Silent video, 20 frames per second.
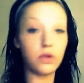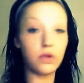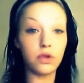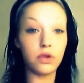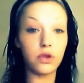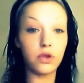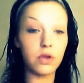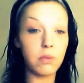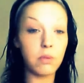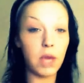
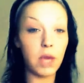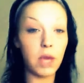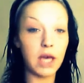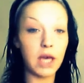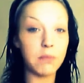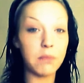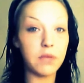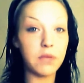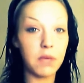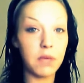do the
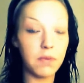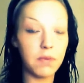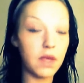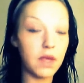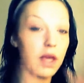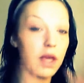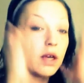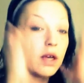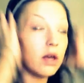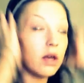makeup tip
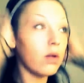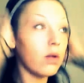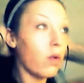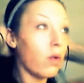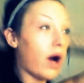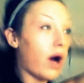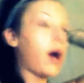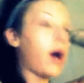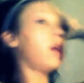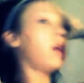thing
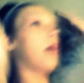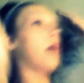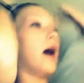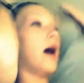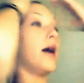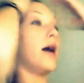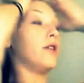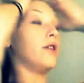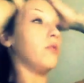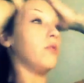while
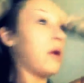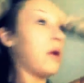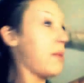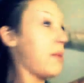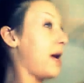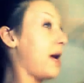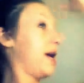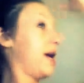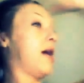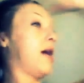I do my
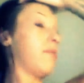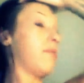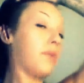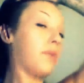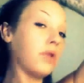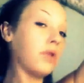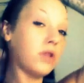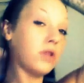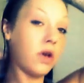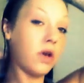makeup.
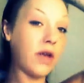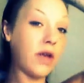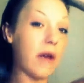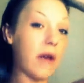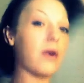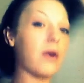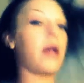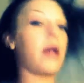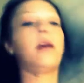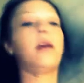So
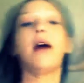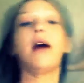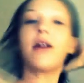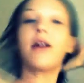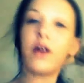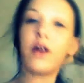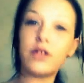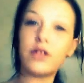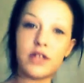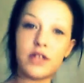that way, I
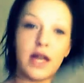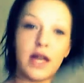don't know, it just